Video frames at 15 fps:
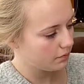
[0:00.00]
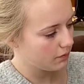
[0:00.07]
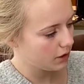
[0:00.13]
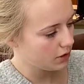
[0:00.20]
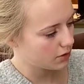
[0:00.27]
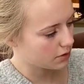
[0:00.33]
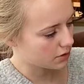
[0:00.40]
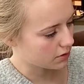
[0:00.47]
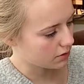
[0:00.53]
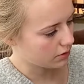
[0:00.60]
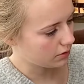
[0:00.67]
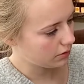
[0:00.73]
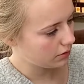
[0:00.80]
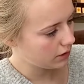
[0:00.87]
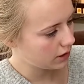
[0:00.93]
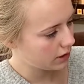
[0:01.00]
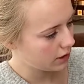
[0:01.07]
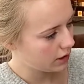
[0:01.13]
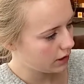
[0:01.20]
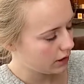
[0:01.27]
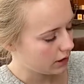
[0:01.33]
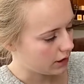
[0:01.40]
So
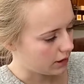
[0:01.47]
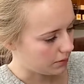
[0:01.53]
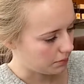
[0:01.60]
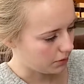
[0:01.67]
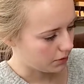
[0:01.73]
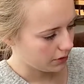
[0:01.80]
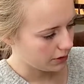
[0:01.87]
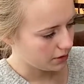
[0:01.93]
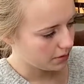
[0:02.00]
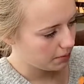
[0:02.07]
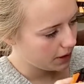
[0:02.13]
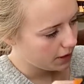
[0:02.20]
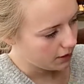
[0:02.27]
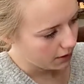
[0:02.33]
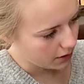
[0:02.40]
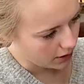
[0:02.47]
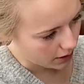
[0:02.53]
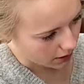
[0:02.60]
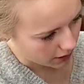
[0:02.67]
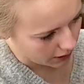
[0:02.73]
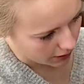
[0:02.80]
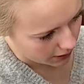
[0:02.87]
I'm going to make a
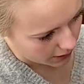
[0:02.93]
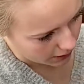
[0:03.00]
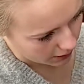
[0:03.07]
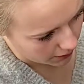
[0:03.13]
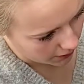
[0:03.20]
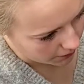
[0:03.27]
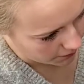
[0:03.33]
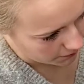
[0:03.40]
cut here.